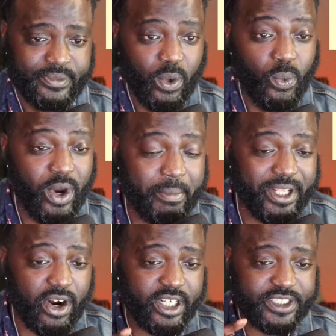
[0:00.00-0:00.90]

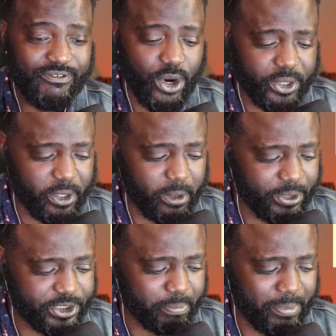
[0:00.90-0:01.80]
Women are his
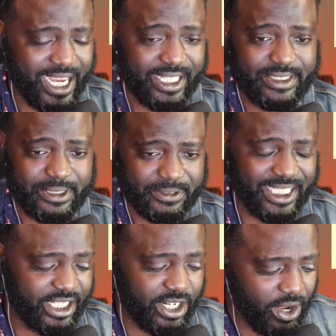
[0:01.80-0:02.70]
vulnerable spots.
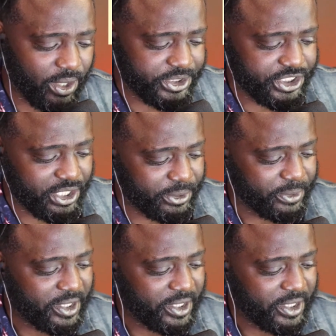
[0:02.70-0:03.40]
He did a whole show